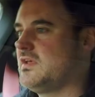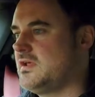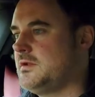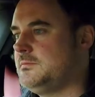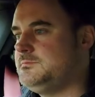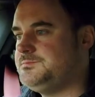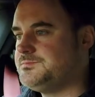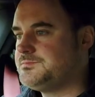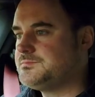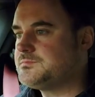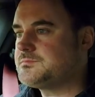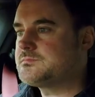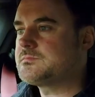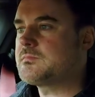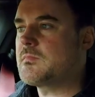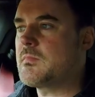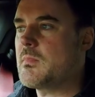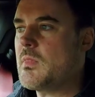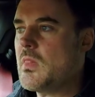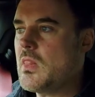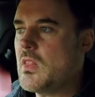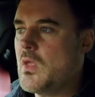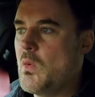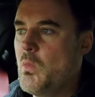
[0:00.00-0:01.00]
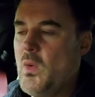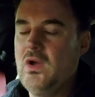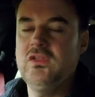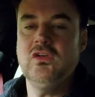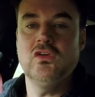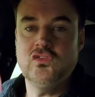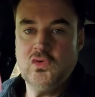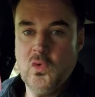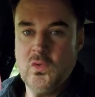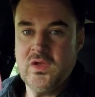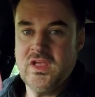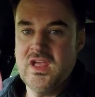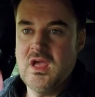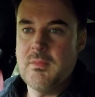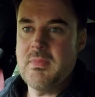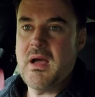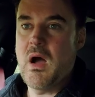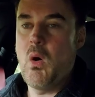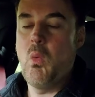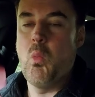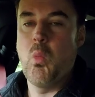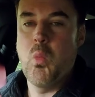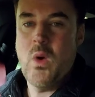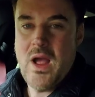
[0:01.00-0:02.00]
And when you're talking
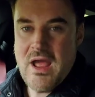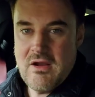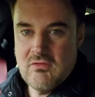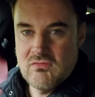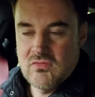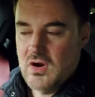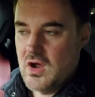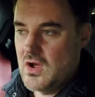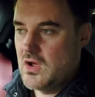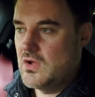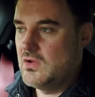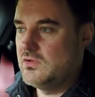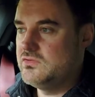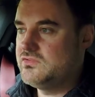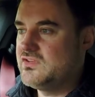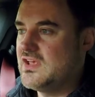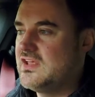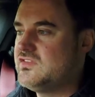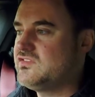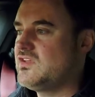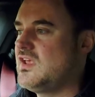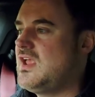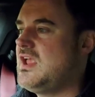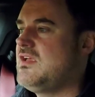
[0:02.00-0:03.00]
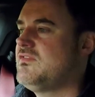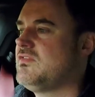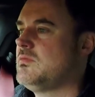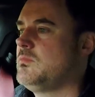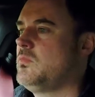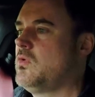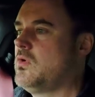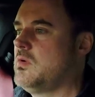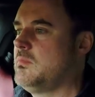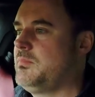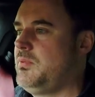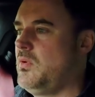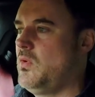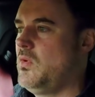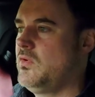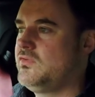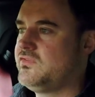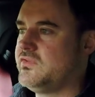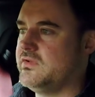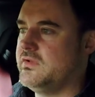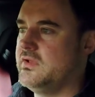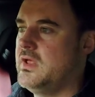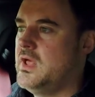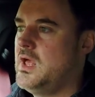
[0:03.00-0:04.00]
about wet roads, it's even more
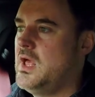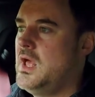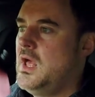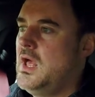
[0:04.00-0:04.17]
important.